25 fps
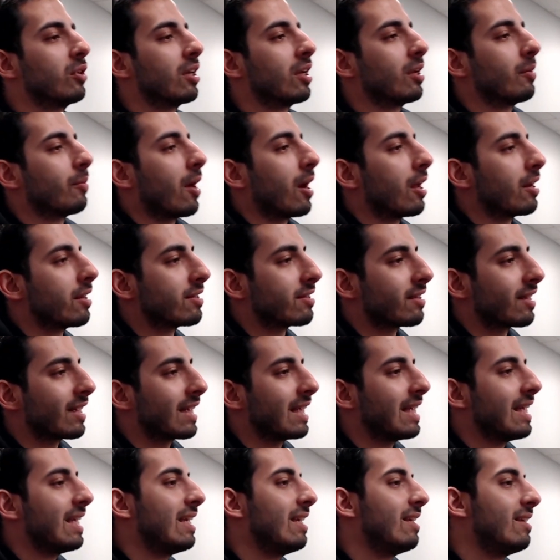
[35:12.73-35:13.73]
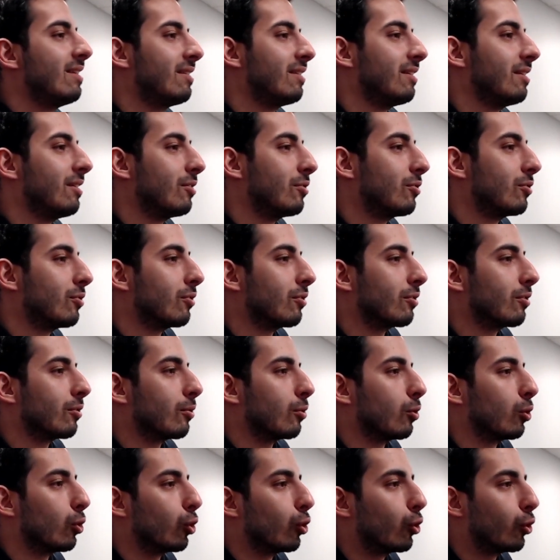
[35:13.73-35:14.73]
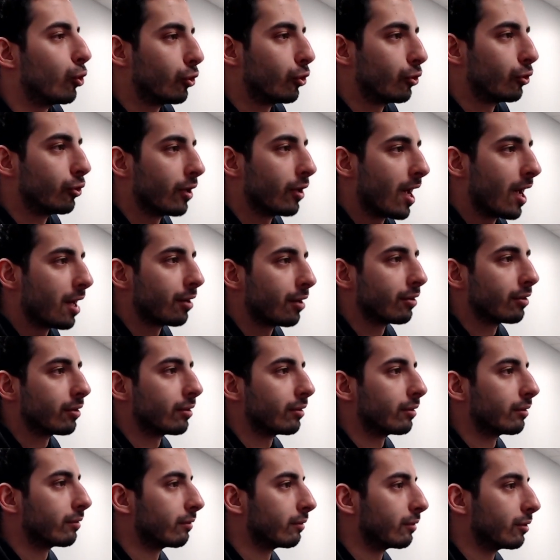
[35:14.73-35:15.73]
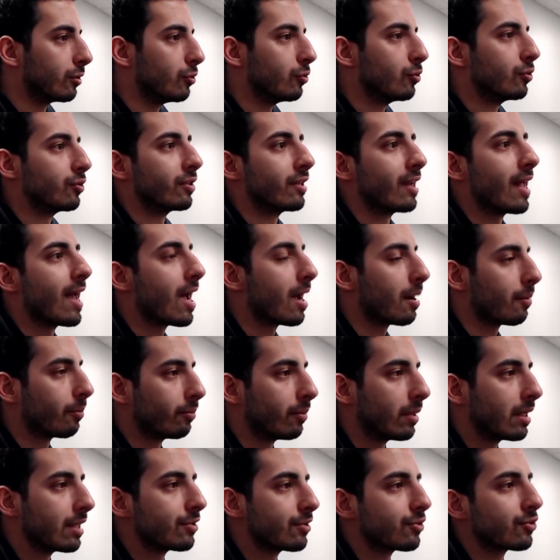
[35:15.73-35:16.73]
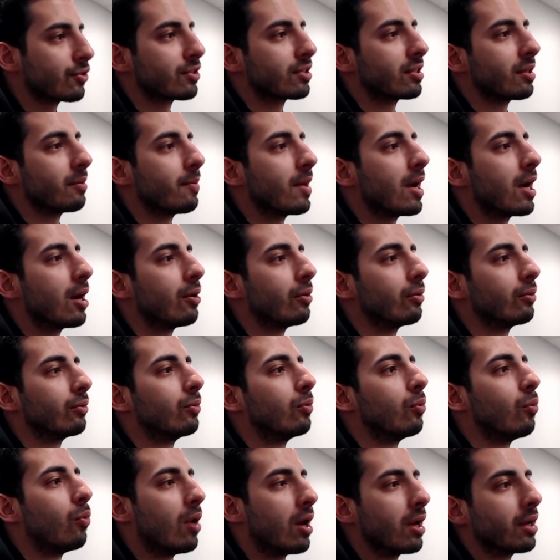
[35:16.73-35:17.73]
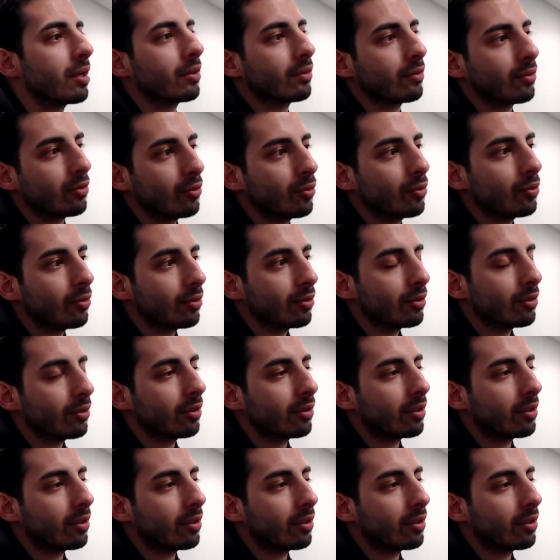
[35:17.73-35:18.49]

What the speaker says: you think about it, it's like easy to learn how to use an app. It's just about wanting to do it.